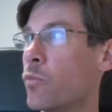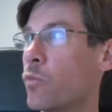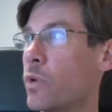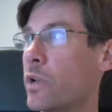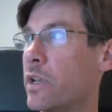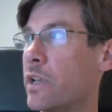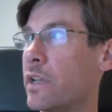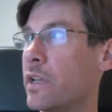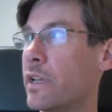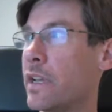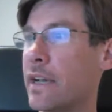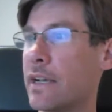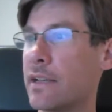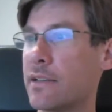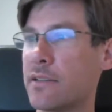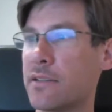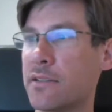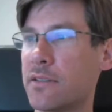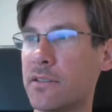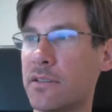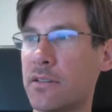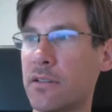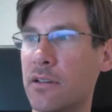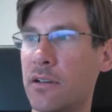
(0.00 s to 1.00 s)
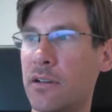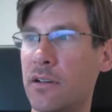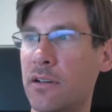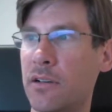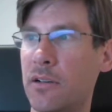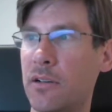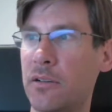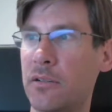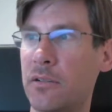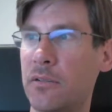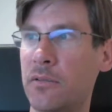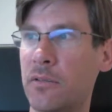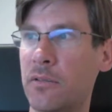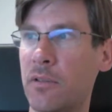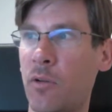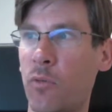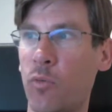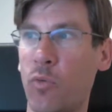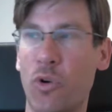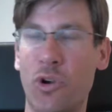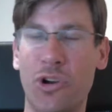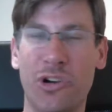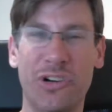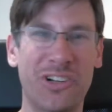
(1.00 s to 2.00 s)
We get a
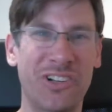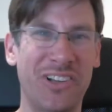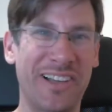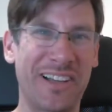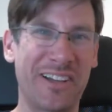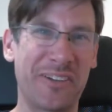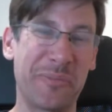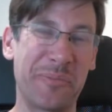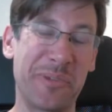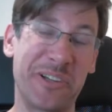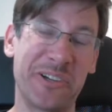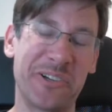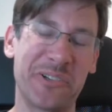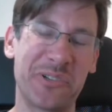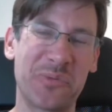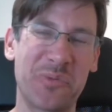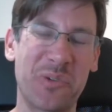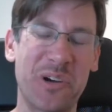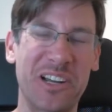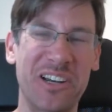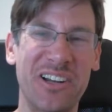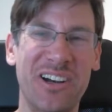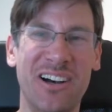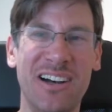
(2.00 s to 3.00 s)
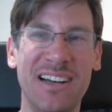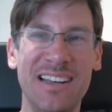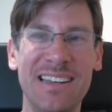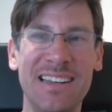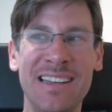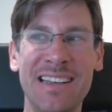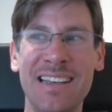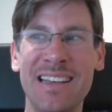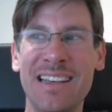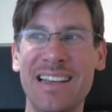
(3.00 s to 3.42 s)
word cloud because why not?